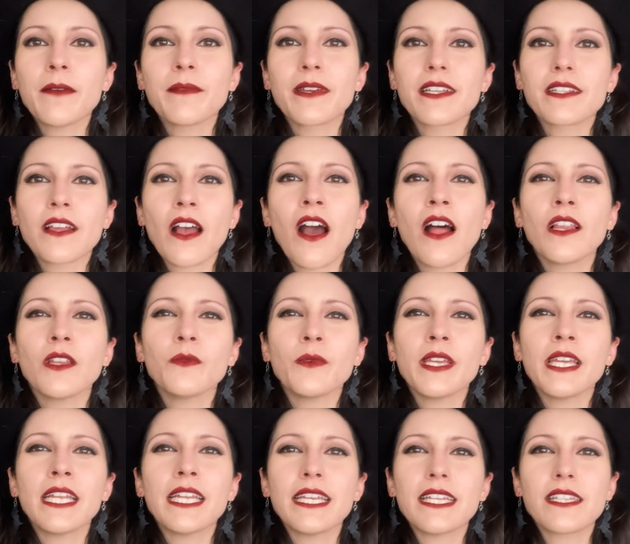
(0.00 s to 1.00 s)
because
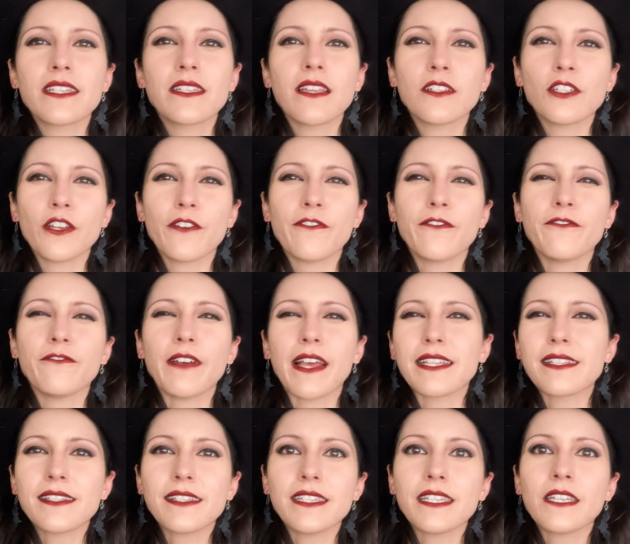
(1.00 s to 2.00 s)
Halloween is such a
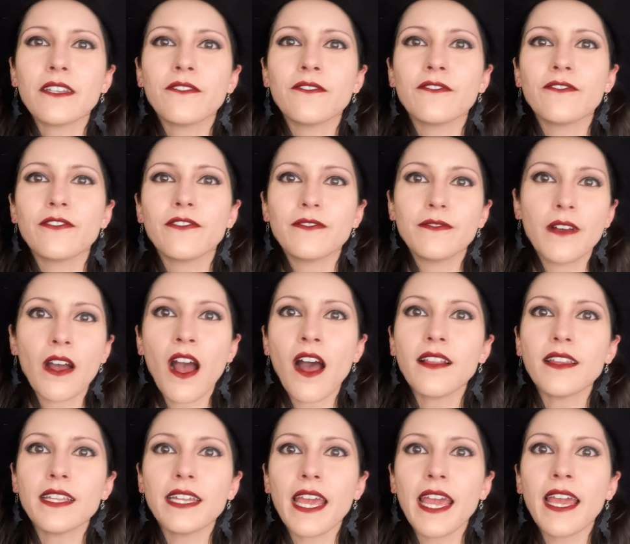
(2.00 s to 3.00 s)
festive
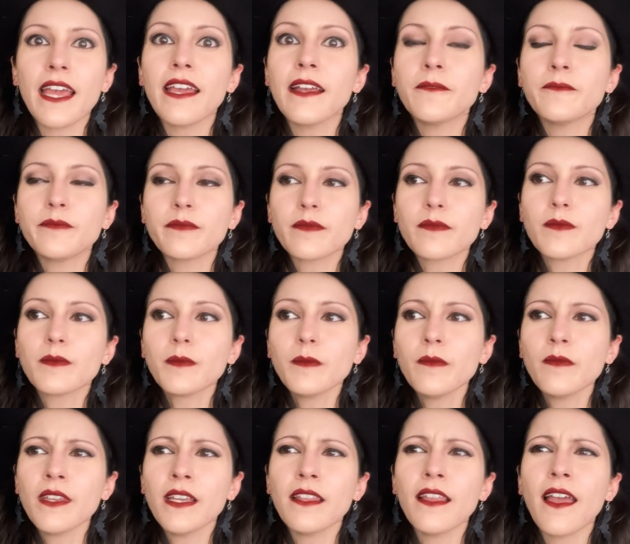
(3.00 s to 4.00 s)
holiday.
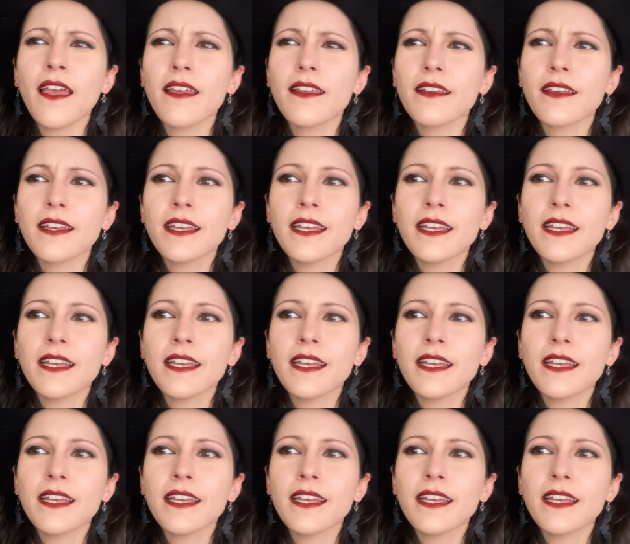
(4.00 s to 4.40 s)
Like,